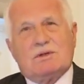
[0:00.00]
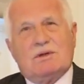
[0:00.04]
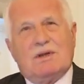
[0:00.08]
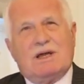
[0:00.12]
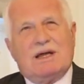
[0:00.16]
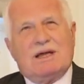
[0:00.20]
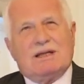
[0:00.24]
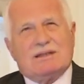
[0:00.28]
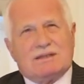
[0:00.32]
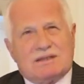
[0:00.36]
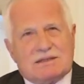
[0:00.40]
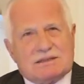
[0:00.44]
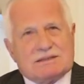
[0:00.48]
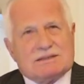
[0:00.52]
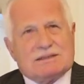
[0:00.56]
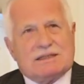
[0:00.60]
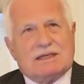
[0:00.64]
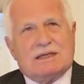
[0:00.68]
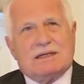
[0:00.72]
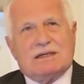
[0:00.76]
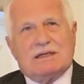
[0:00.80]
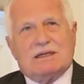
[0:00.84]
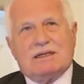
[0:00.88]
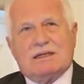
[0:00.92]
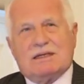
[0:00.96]

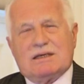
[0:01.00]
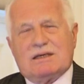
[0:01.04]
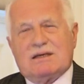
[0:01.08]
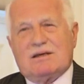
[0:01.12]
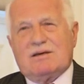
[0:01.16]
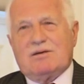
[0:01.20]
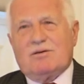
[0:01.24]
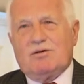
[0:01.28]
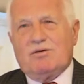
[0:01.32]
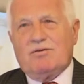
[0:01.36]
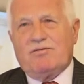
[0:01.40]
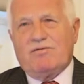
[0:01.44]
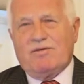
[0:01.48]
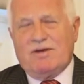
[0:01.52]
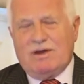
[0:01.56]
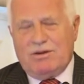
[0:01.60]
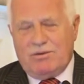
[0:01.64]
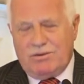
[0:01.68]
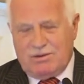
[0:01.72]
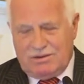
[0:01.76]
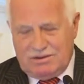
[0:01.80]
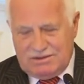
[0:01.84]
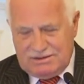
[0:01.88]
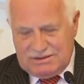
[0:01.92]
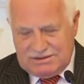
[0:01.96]
understanding of
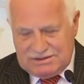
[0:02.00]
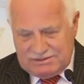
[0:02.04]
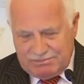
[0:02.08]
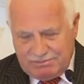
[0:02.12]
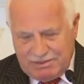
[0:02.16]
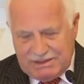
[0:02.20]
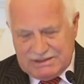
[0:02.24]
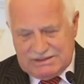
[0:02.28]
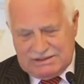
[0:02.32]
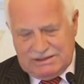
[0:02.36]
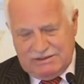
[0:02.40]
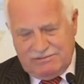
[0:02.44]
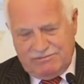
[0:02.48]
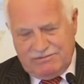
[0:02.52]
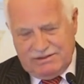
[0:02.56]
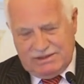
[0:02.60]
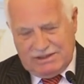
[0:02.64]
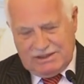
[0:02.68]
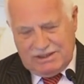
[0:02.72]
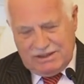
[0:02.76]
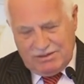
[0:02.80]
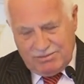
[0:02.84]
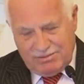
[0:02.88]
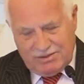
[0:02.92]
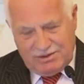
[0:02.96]
our
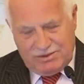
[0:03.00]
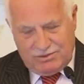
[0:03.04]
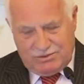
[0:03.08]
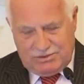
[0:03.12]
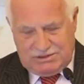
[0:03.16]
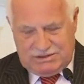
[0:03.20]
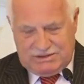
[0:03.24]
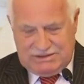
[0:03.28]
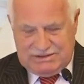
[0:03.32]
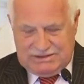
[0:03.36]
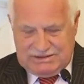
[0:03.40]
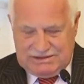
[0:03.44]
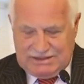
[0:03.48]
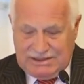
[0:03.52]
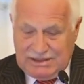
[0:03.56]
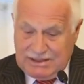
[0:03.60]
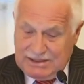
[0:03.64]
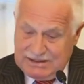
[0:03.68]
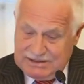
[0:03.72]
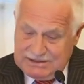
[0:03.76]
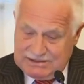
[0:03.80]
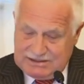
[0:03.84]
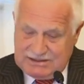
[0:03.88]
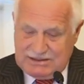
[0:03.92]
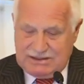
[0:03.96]
specific approaches.
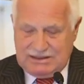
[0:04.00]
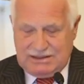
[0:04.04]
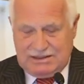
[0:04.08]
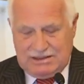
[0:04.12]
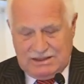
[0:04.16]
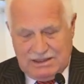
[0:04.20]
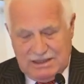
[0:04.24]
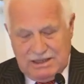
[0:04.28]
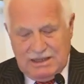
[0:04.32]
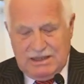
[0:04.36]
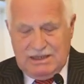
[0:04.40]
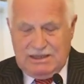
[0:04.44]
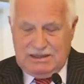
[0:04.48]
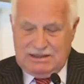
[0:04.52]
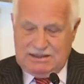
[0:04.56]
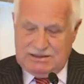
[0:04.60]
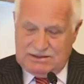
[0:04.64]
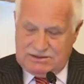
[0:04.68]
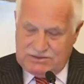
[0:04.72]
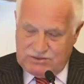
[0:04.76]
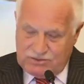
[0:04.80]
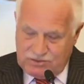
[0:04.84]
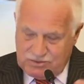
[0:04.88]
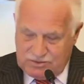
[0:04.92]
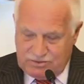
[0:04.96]
I think
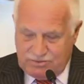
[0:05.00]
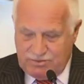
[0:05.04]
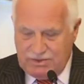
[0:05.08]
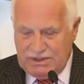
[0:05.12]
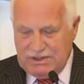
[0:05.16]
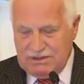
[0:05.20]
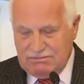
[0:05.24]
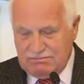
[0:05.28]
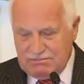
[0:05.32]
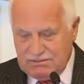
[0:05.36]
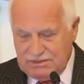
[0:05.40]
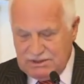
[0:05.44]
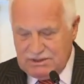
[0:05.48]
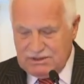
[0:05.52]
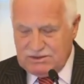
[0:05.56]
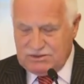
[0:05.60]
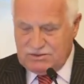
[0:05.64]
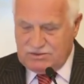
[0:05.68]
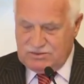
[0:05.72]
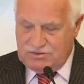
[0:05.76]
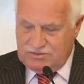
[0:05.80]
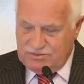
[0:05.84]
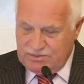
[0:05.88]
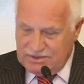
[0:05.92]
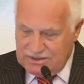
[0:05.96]
it should
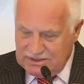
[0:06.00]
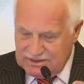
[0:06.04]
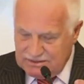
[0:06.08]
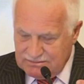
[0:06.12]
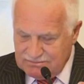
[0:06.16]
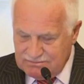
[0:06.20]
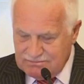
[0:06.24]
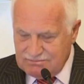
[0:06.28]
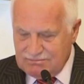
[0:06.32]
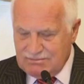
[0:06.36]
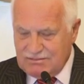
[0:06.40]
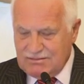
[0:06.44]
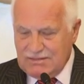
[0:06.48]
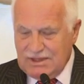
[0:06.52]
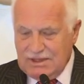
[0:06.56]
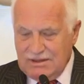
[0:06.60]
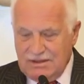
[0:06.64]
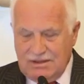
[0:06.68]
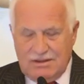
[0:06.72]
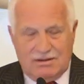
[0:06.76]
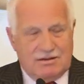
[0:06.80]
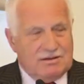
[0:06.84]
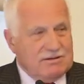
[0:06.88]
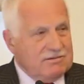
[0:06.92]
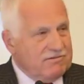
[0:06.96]
be
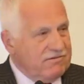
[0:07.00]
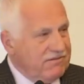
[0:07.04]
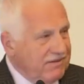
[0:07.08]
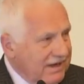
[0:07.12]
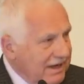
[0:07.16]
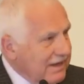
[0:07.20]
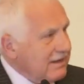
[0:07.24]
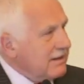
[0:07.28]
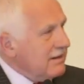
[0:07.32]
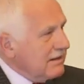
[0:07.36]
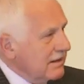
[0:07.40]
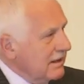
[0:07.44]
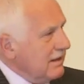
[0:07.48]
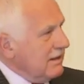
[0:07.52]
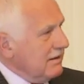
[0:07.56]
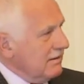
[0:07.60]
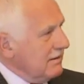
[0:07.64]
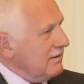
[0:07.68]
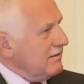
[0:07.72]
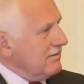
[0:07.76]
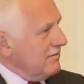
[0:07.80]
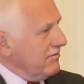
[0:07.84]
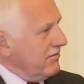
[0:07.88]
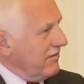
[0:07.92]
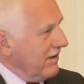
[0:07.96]
finally
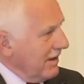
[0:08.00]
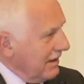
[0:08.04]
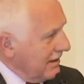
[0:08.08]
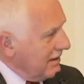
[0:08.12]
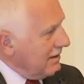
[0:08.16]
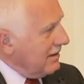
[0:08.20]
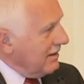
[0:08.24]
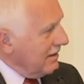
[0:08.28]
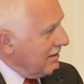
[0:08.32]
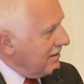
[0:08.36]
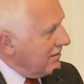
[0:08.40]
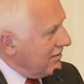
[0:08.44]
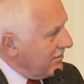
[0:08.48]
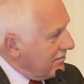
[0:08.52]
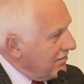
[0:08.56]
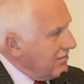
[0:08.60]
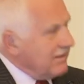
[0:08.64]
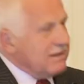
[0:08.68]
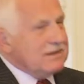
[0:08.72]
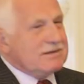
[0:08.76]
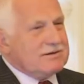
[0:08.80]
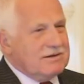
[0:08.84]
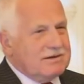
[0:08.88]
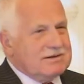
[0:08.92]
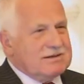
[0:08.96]

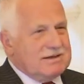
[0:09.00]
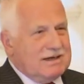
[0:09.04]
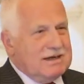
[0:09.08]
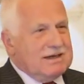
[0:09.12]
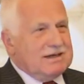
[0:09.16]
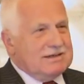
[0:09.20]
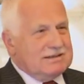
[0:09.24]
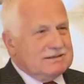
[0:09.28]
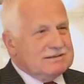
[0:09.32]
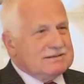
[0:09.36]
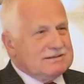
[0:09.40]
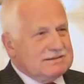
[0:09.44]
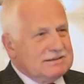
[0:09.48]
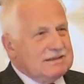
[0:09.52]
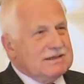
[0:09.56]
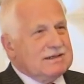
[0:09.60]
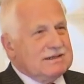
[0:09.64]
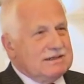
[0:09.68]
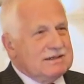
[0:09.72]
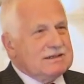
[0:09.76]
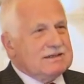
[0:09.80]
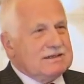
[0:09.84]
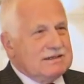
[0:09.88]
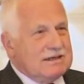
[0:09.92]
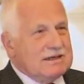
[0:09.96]
recognized
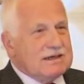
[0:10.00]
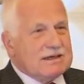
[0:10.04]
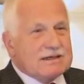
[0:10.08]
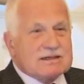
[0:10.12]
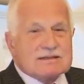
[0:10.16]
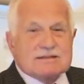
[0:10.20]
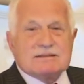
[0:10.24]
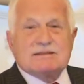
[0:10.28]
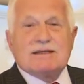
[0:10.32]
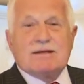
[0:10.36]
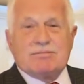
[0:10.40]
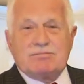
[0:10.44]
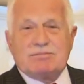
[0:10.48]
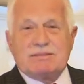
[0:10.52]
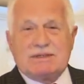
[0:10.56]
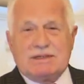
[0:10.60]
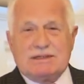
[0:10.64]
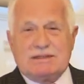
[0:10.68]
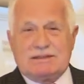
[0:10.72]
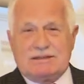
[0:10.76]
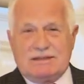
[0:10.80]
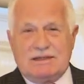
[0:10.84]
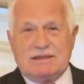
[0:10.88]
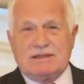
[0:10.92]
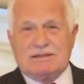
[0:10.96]
and
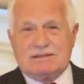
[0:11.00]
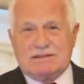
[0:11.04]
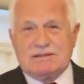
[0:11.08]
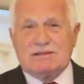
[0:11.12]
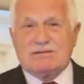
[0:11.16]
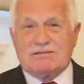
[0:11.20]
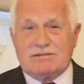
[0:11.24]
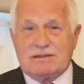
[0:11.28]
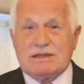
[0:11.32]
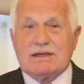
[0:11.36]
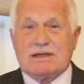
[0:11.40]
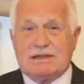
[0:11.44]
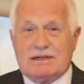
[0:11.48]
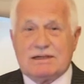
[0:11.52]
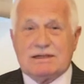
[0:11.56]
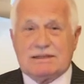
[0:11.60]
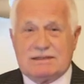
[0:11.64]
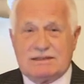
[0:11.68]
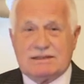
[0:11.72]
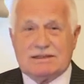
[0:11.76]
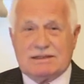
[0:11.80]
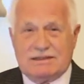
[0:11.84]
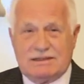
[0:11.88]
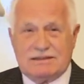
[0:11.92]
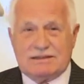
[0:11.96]
accepted as a
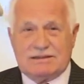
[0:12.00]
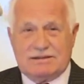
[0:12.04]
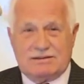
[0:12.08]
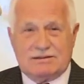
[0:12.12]
reality,